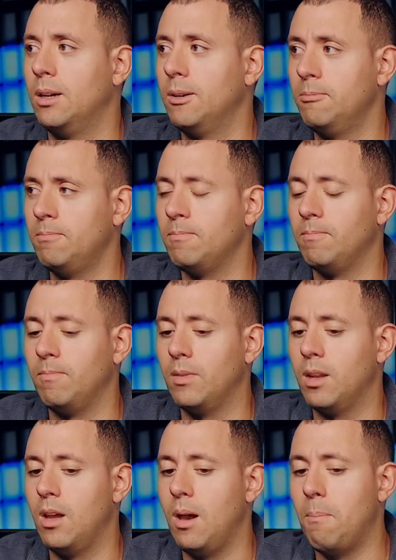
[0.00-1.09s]

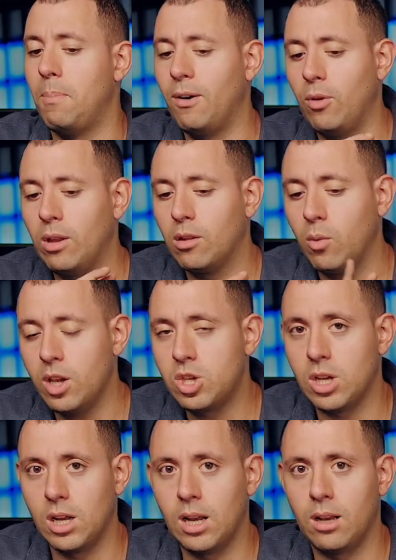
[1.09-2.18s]
But if we switch
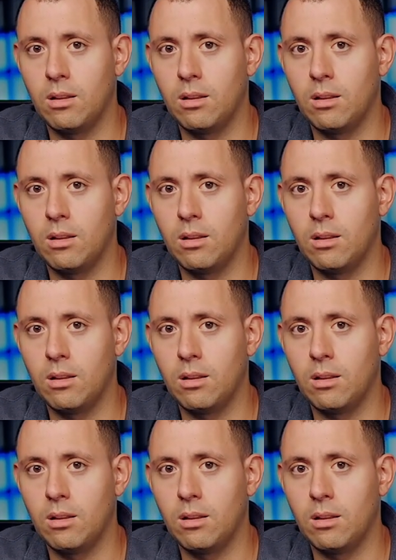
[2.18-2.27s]
it and